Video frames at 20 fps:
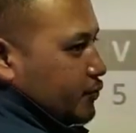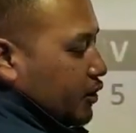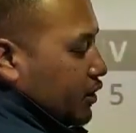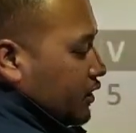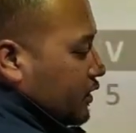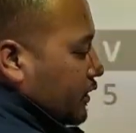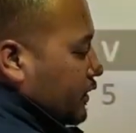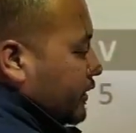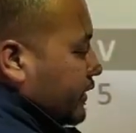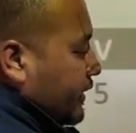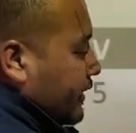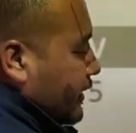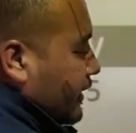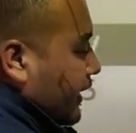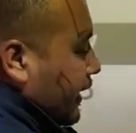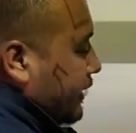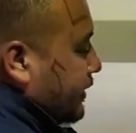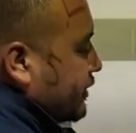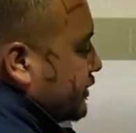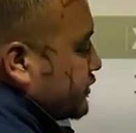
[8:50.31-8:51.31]

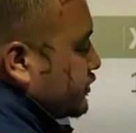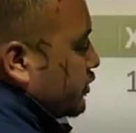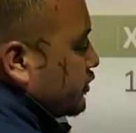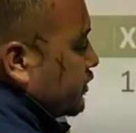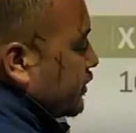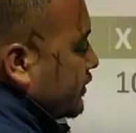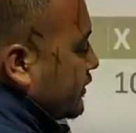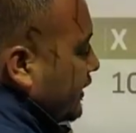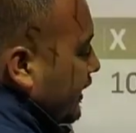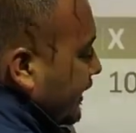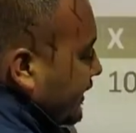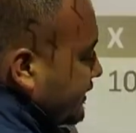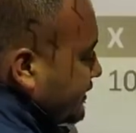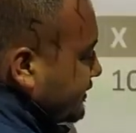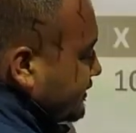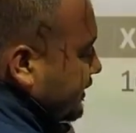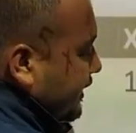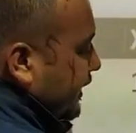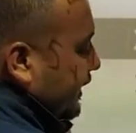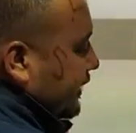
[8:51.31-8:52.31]
smaller and it is on the right
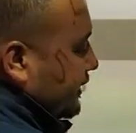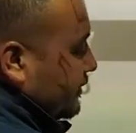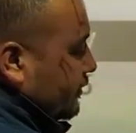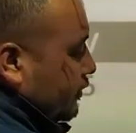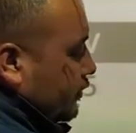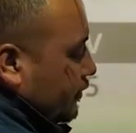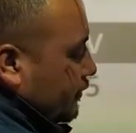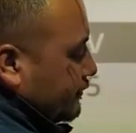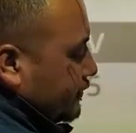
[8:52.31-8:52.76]
side